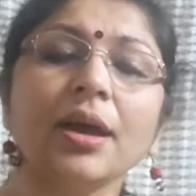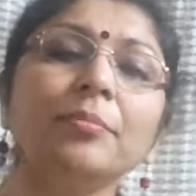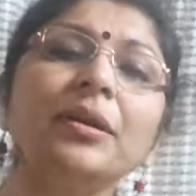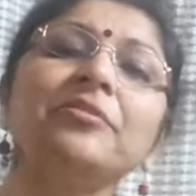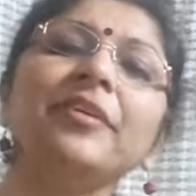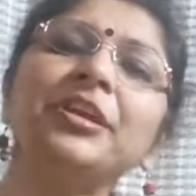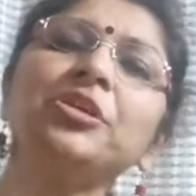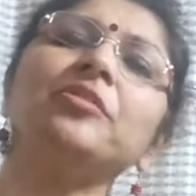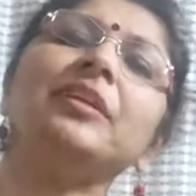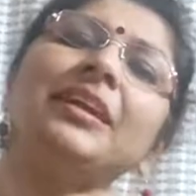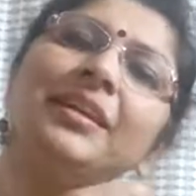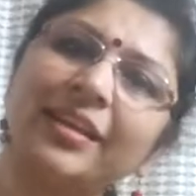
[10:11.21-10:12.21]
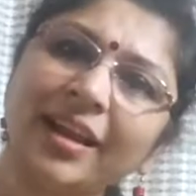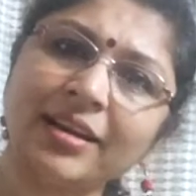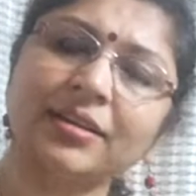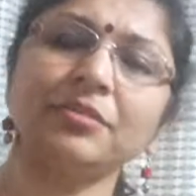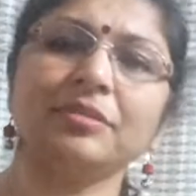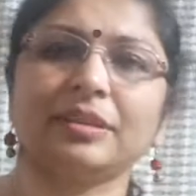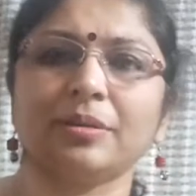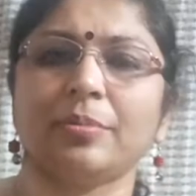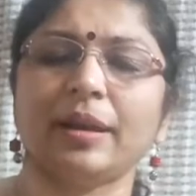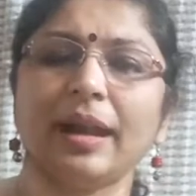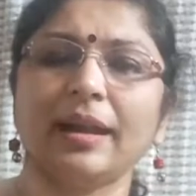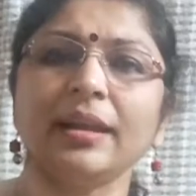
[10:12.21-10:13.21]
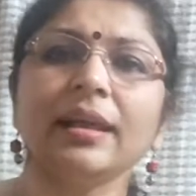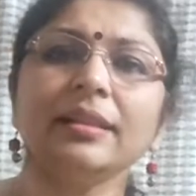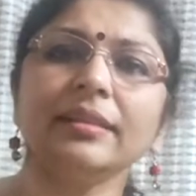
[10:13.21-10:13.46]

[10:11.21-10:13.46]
But when you've interacted with the brand,